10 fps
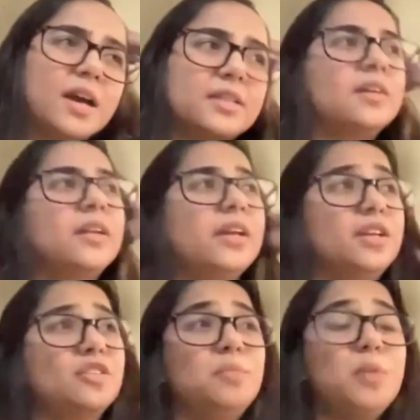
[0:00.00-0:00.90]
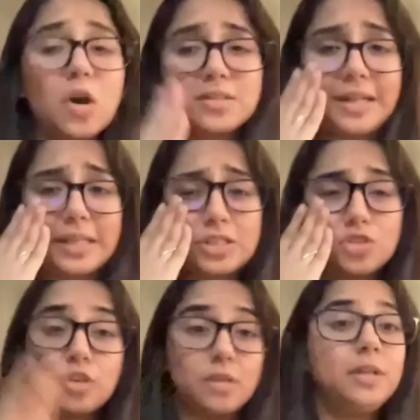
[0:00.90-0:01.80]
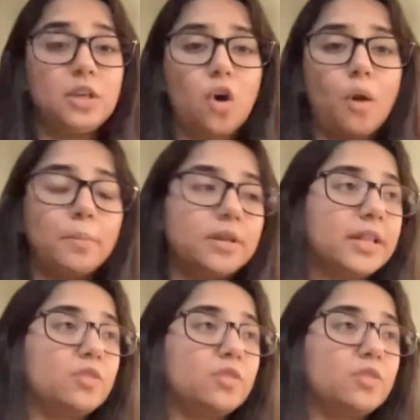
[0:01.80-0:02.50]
I think creative blocks are extremely common.